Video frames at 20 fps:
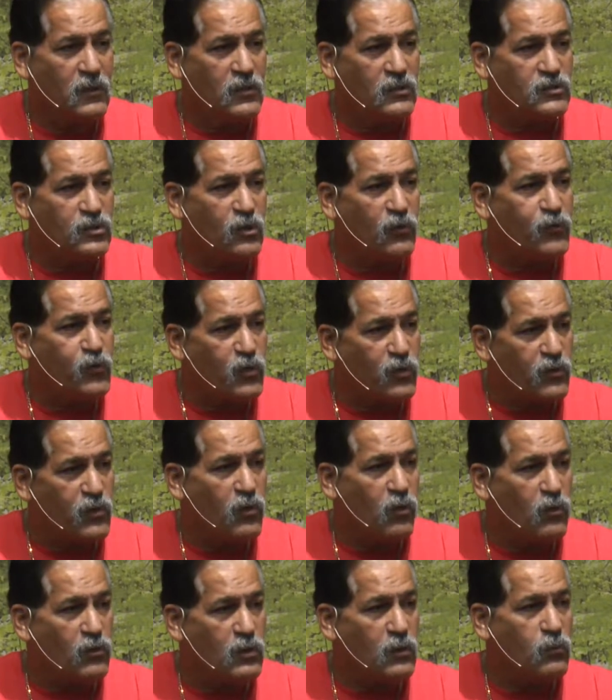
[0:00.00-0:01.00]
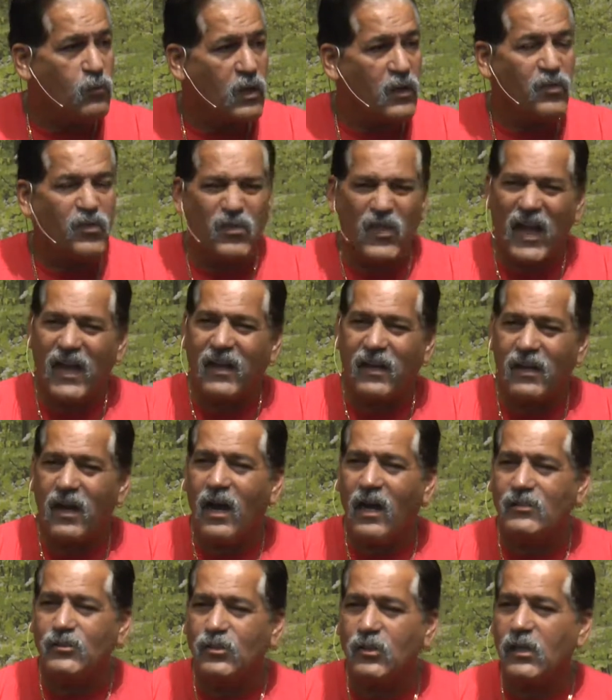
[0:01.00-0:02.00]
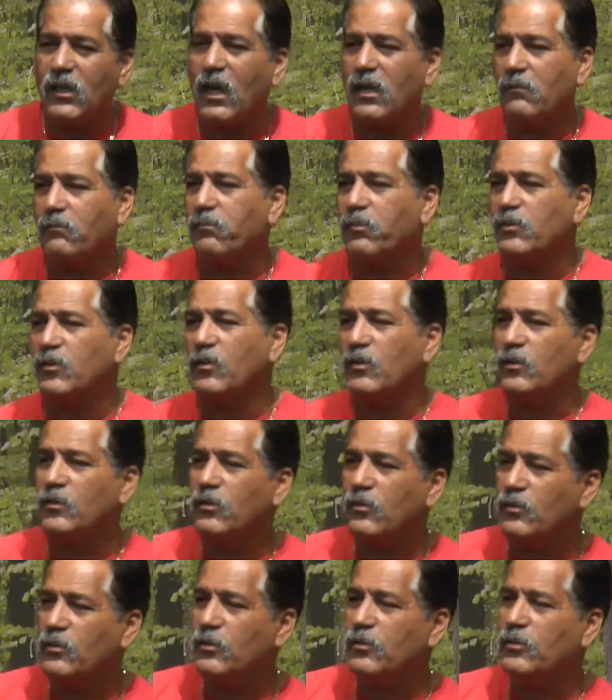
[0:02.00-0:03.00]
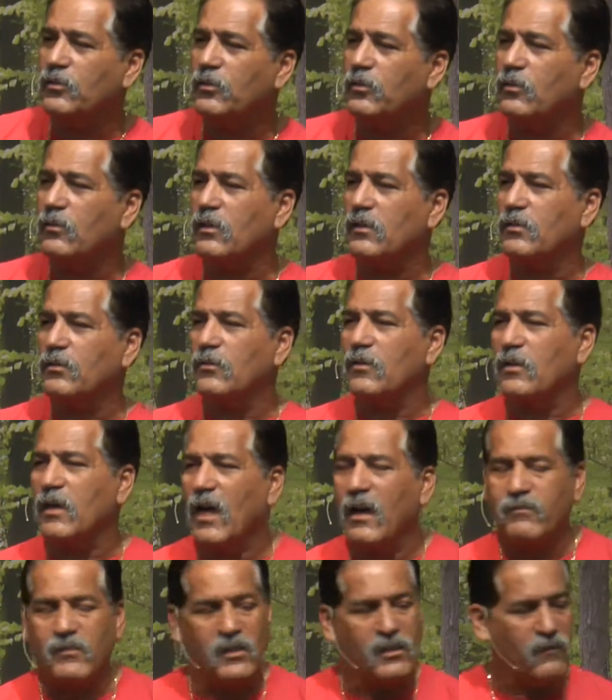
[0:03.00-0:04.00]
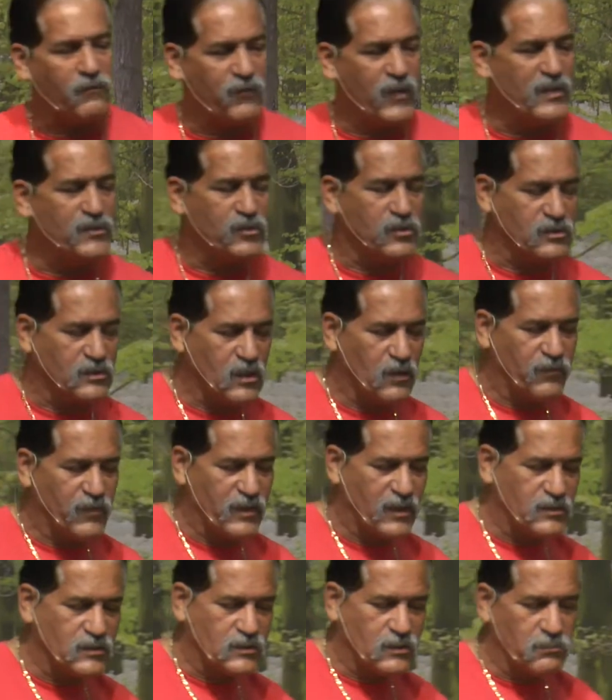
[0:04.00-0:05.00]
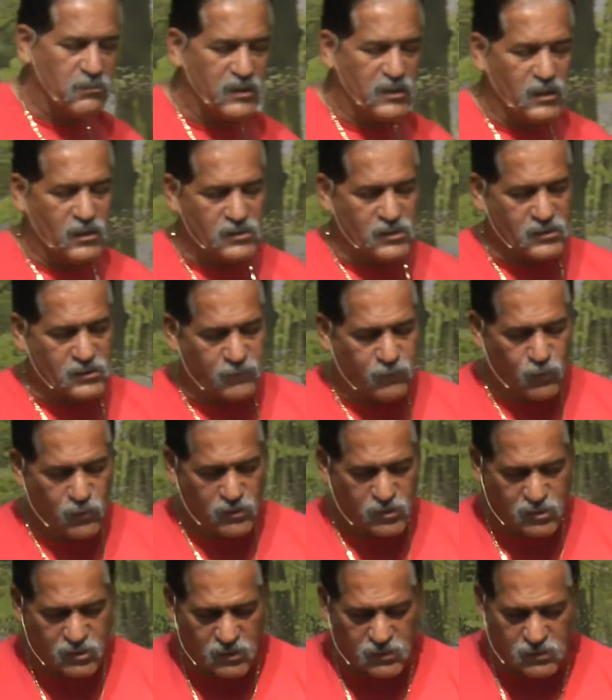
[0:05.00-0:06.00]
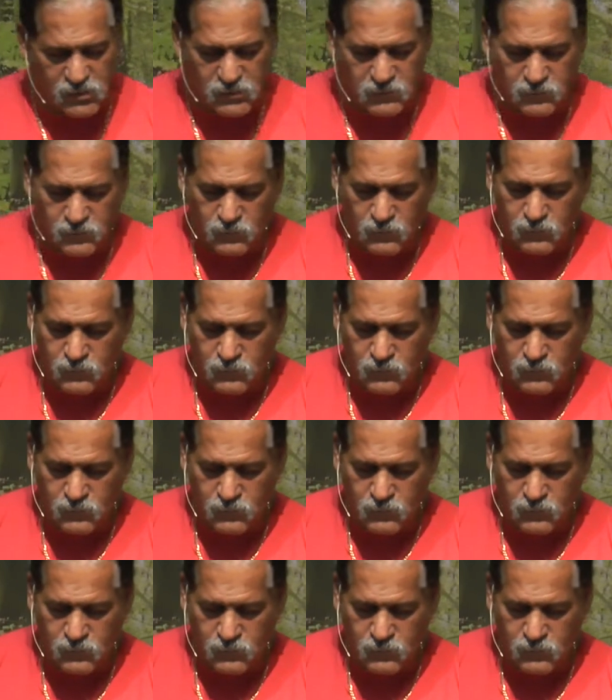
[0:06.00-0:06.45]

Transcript: So if you're the only one, thank God you, gotta, you, you, you, don't, you don't have to defend yourself against somebody else's foolishness.